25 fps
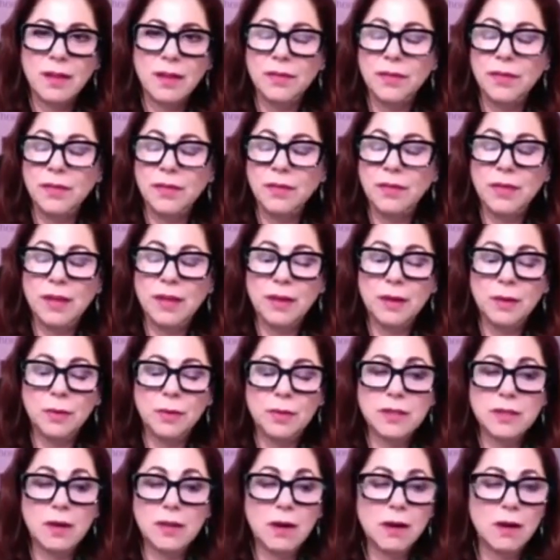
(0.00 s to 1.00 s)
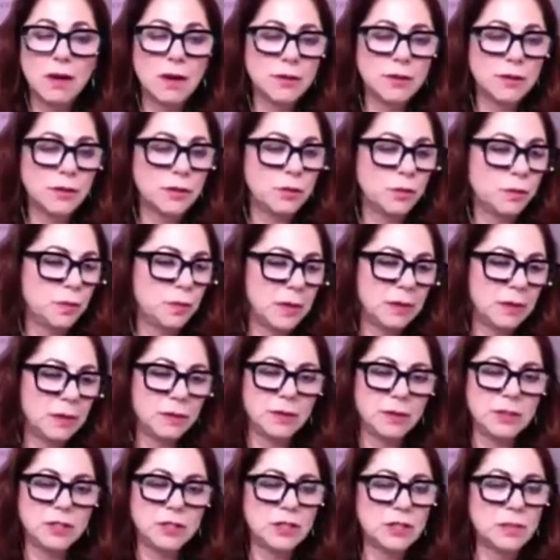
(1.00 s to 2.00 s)
There was
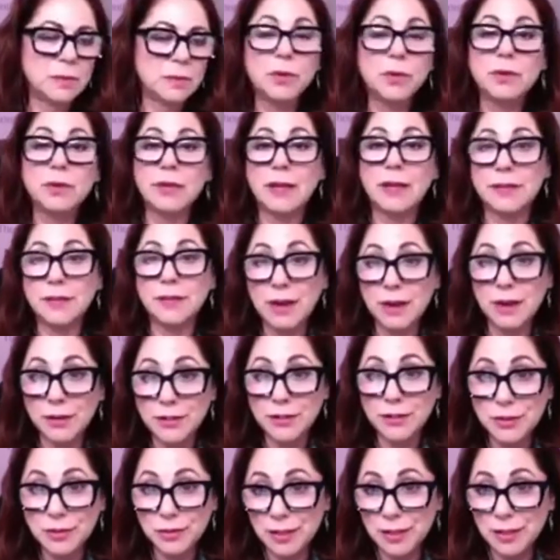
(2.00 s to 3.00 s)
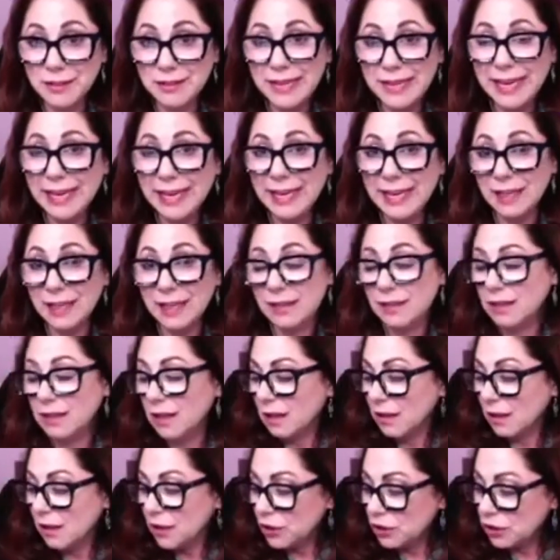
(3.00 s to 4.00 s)
it just pulled on the heartstrings. And
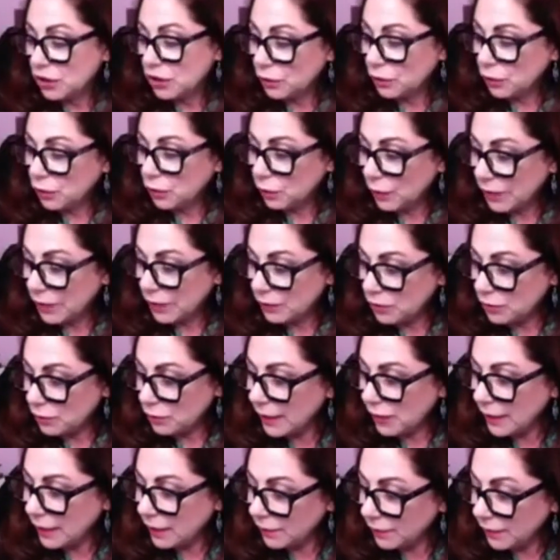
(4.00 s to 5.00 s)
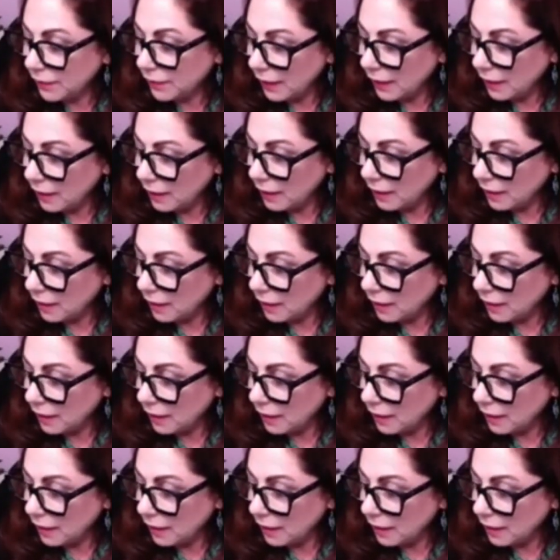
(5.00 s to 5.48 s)
so you have a